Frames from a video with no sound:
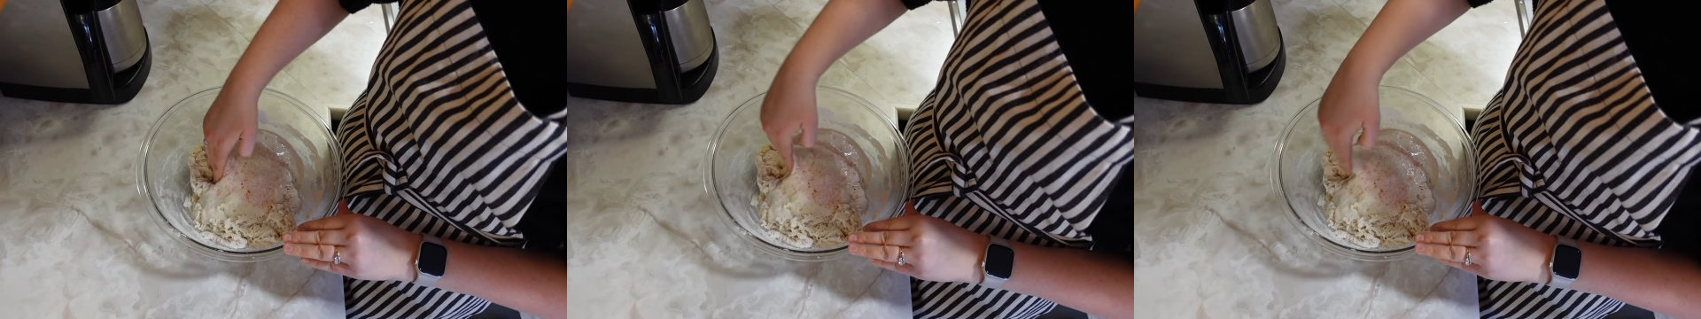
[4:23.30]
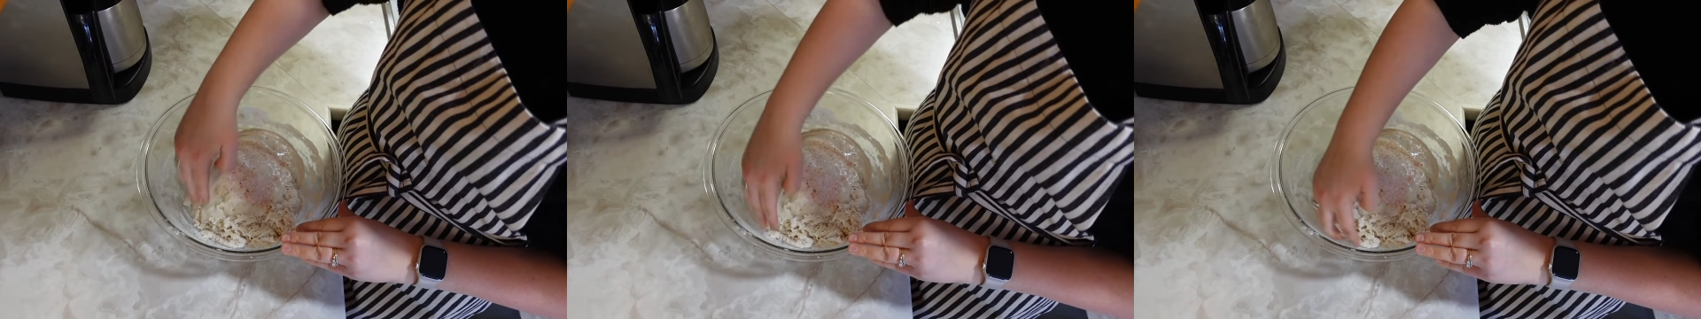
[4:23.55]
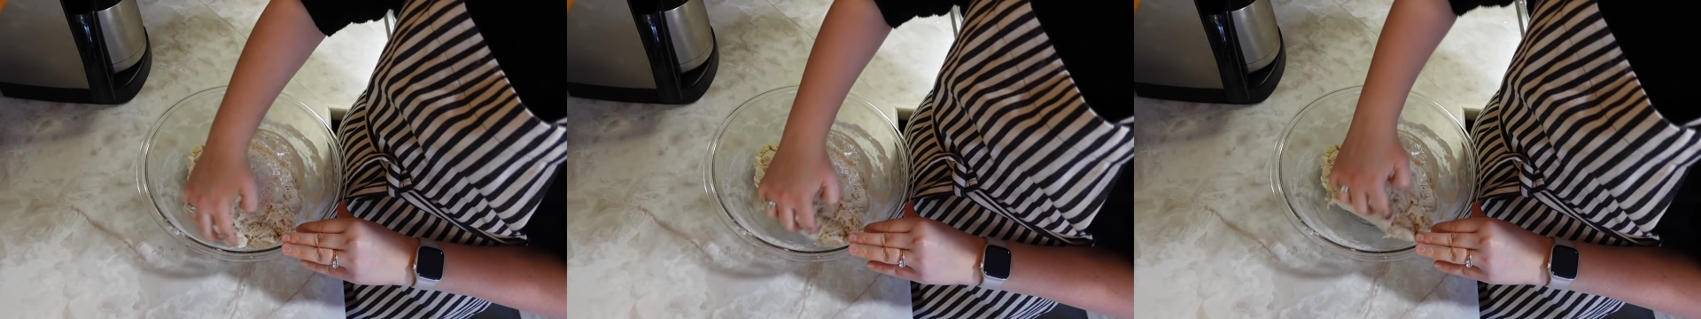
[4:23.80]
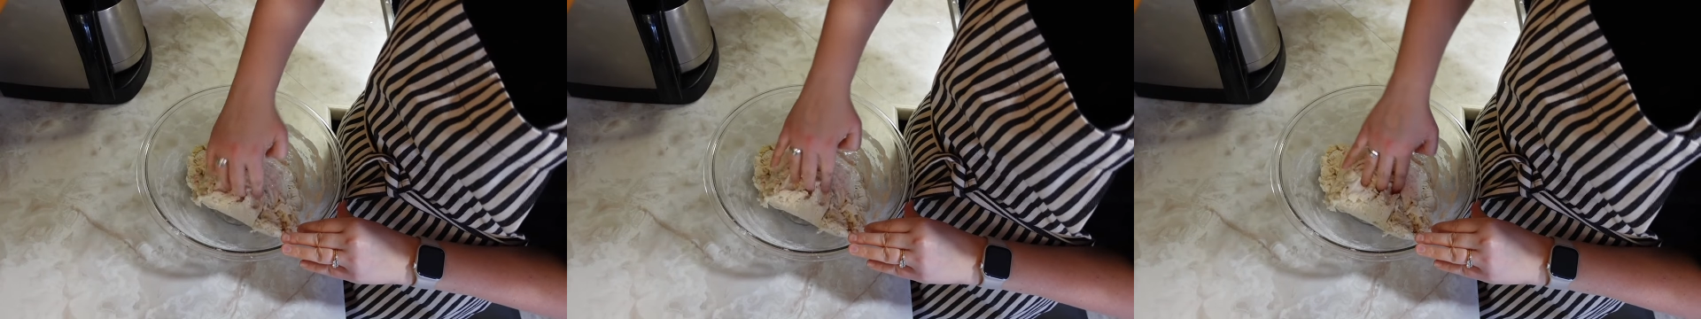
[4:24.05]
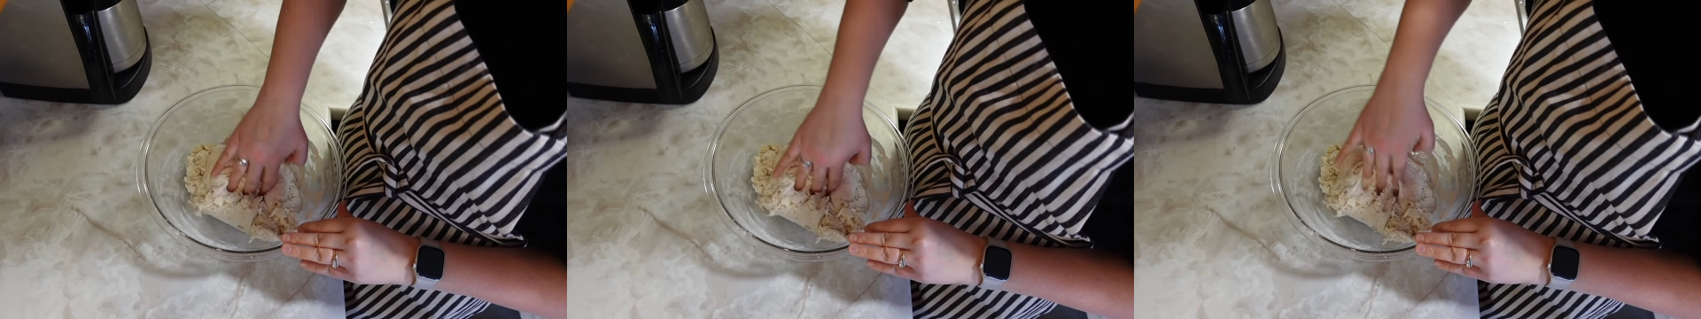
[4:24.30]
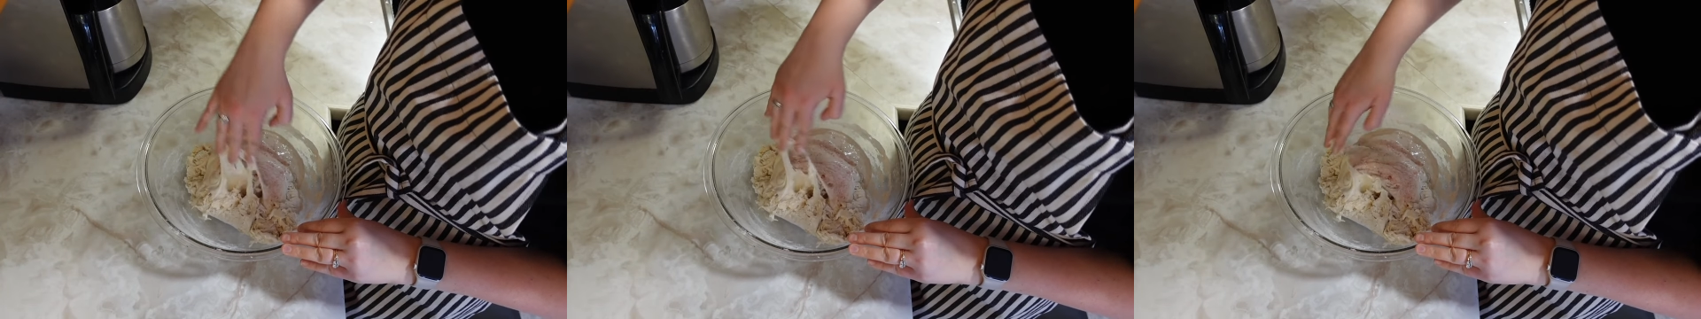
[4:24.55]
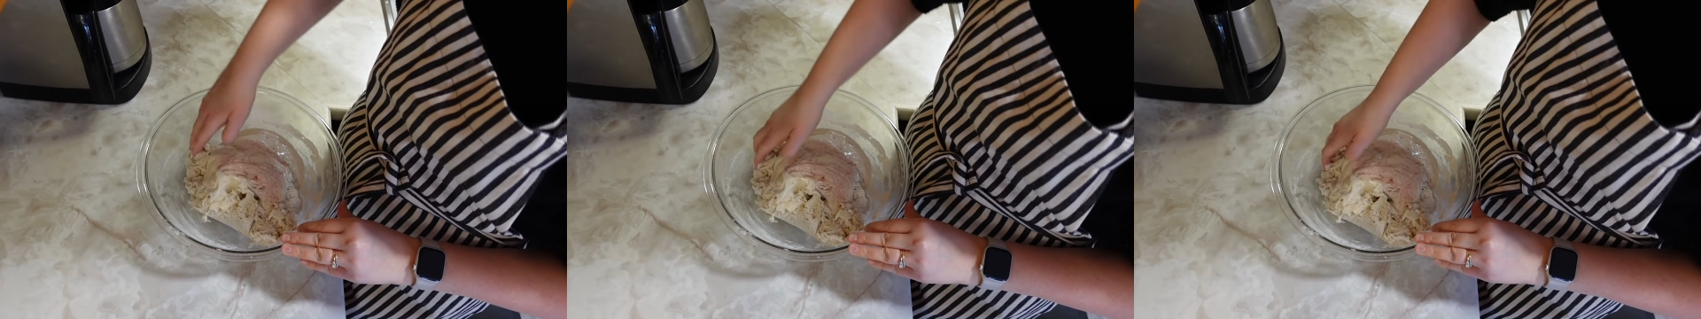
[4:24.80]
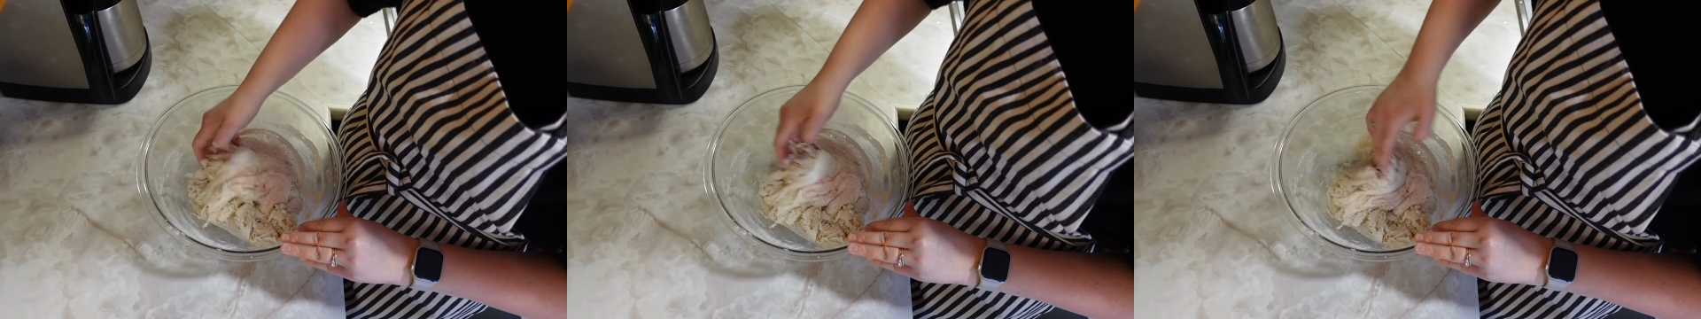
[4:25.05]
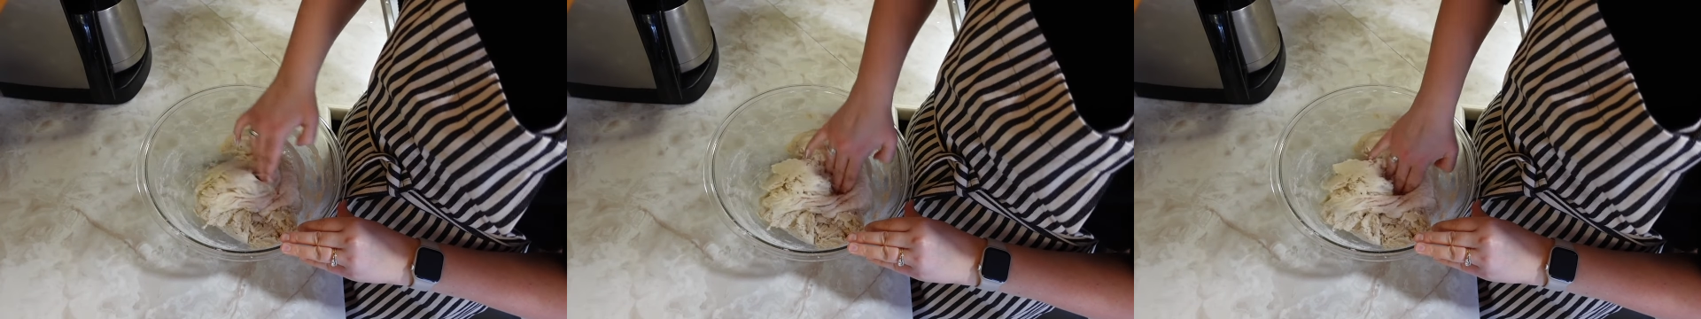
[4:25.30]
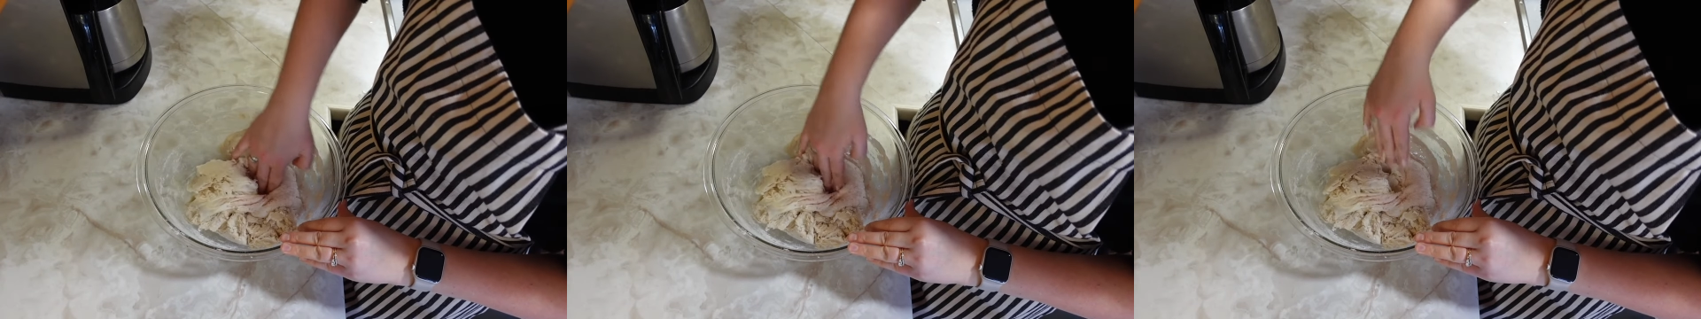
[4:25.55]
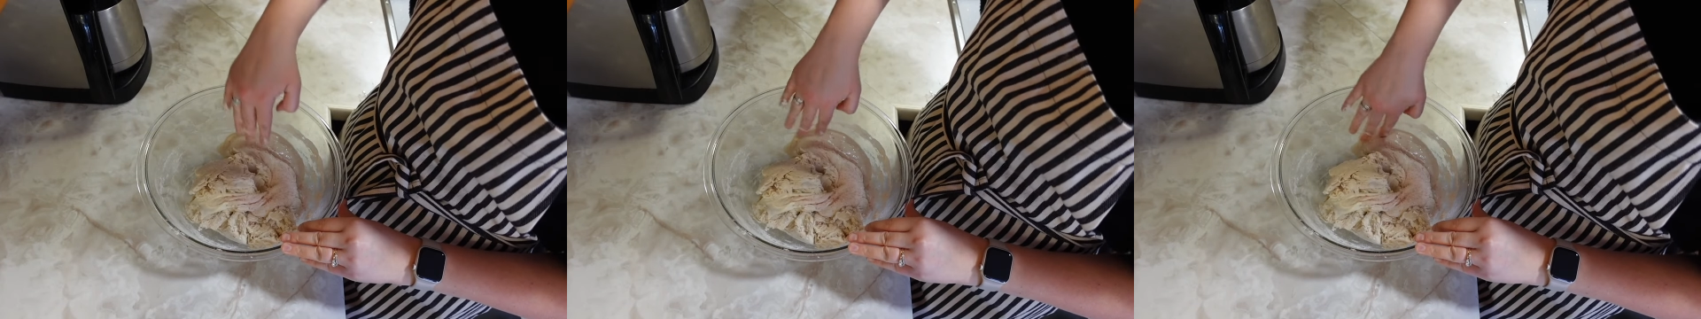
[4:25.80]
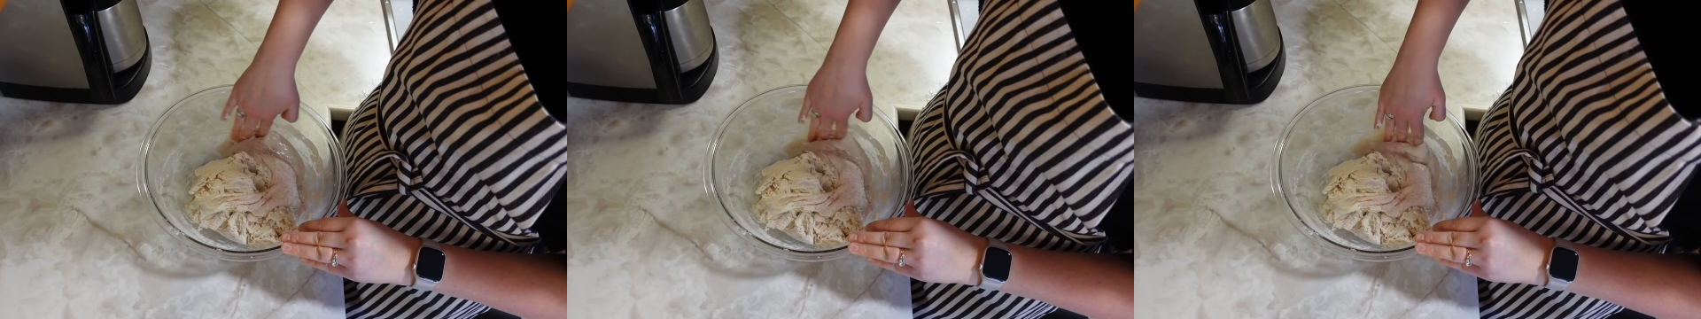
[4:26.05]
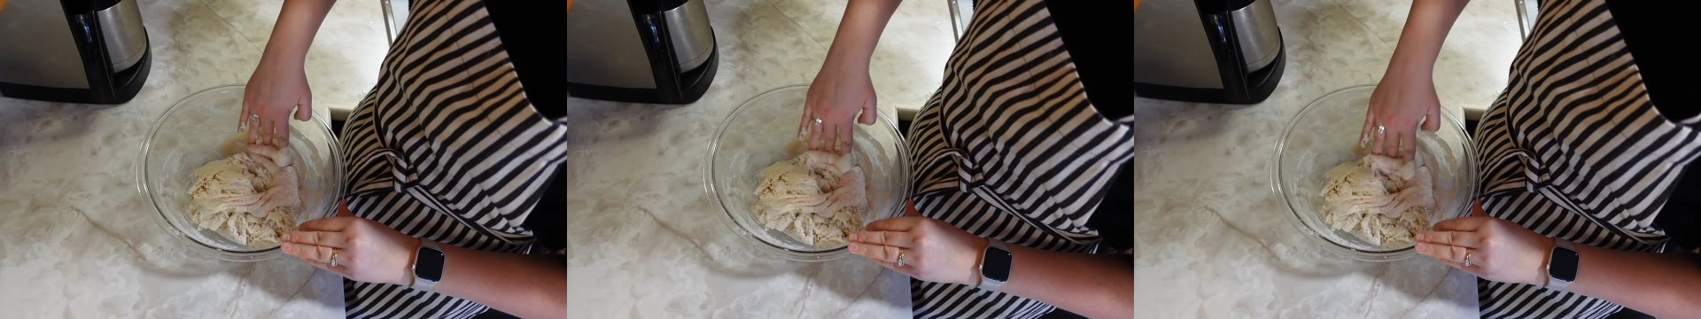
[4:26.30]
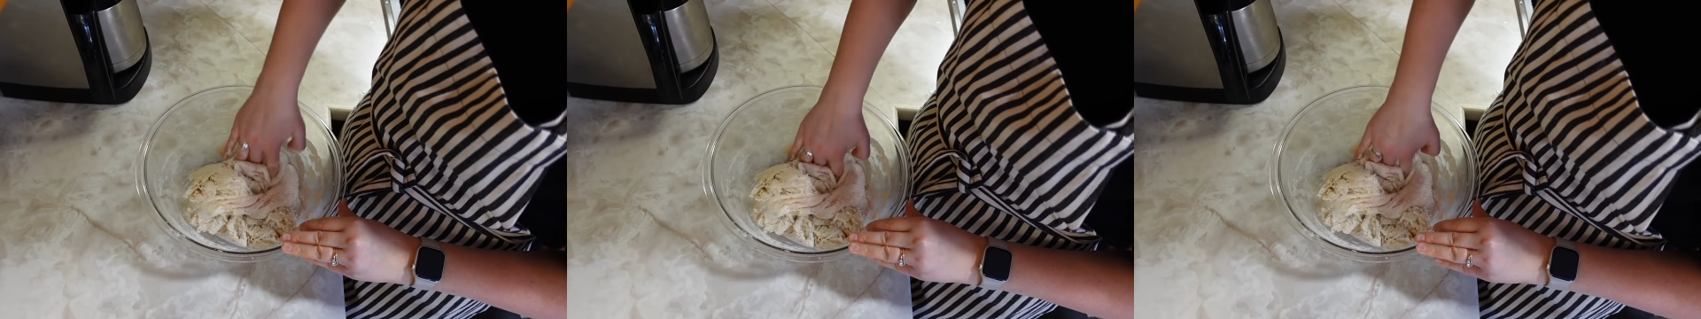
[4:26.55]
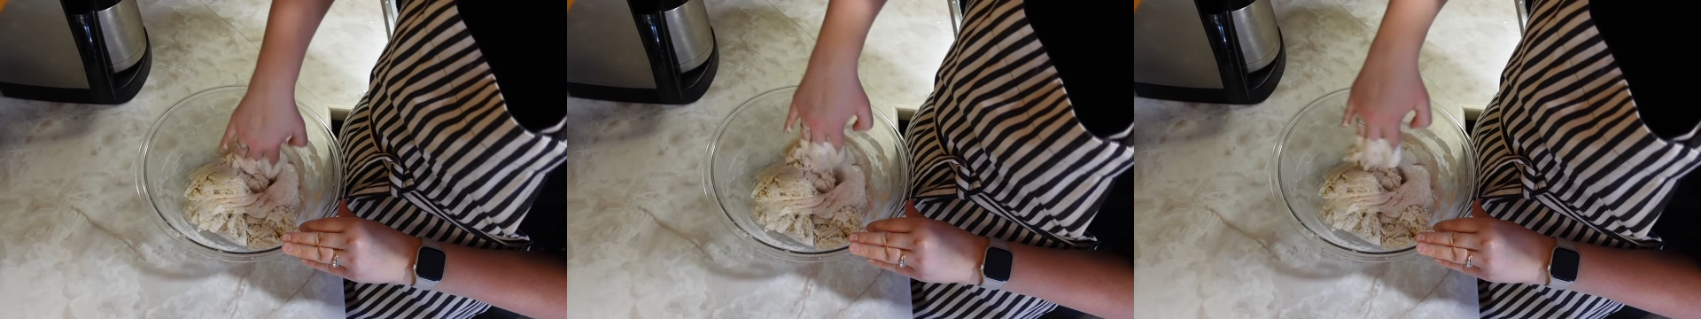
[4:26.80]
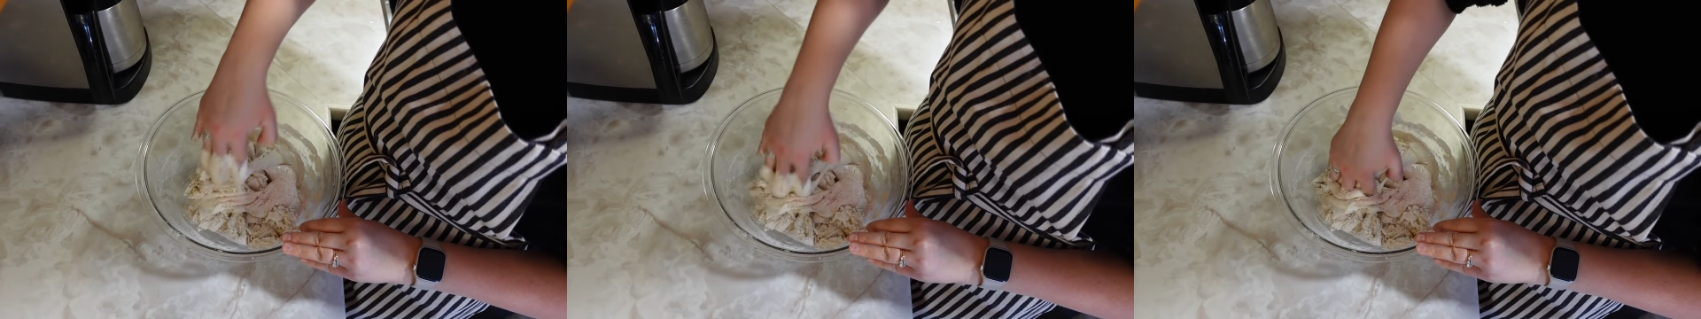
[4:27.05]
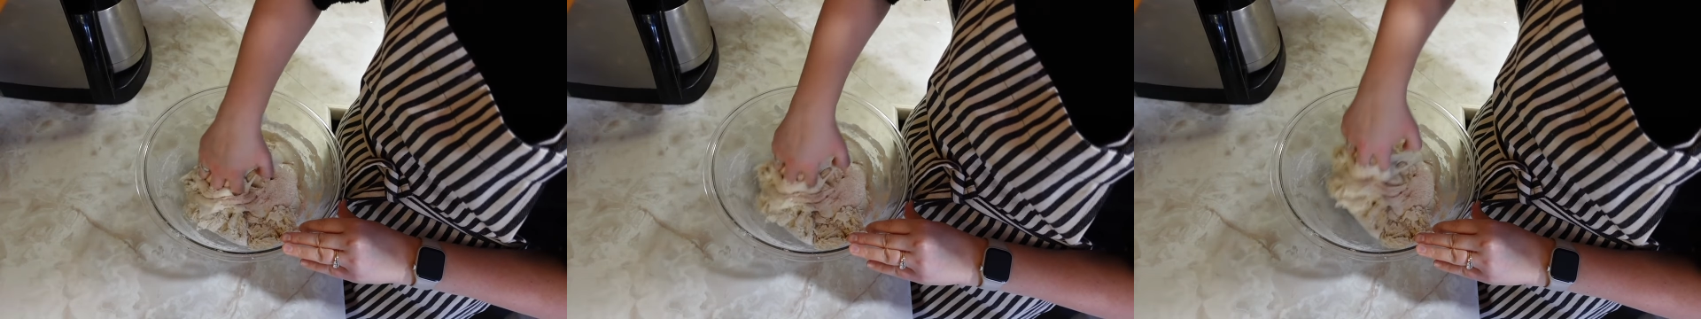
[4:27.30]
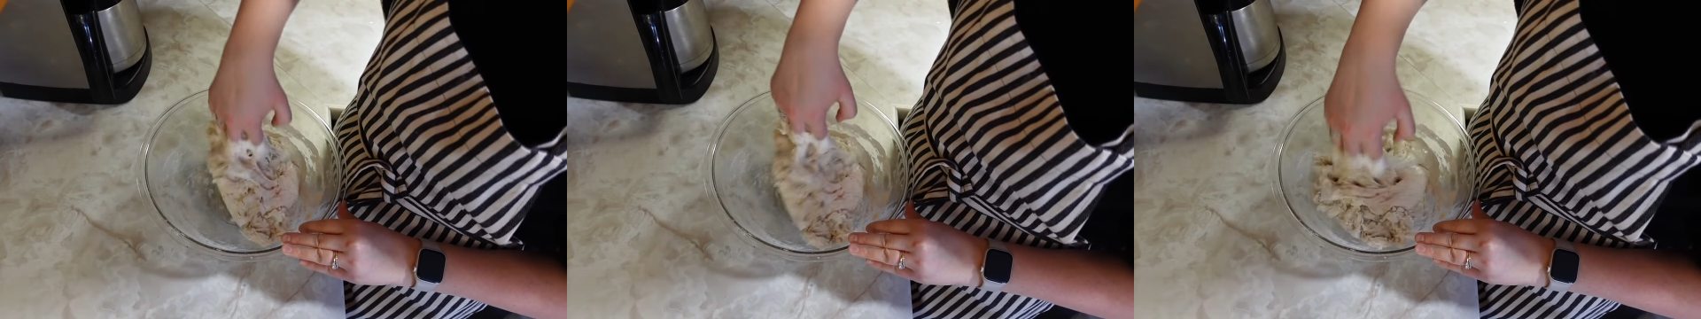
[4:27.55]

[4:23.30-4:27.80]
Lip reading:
[unreadable: no face in view]